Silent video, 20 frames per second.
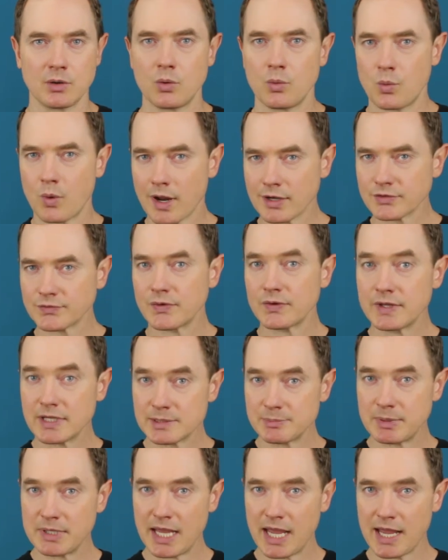Watch for this
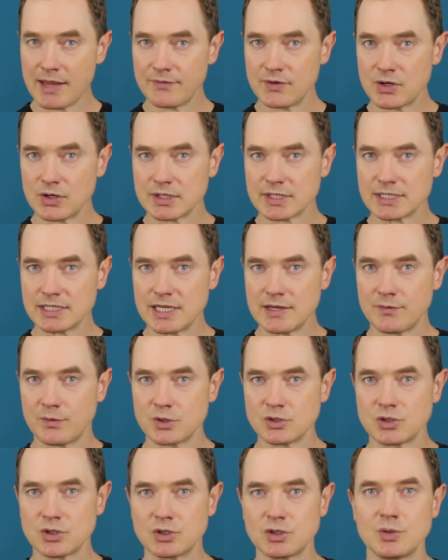behavior to see if
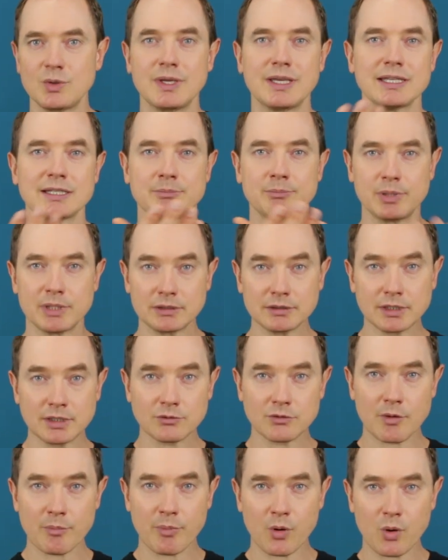what you're doing is building
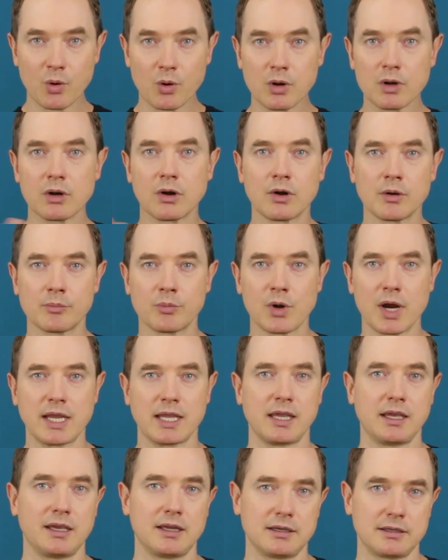rapport or
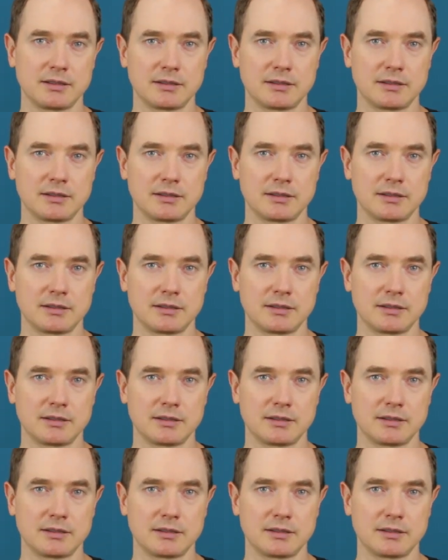breaking it.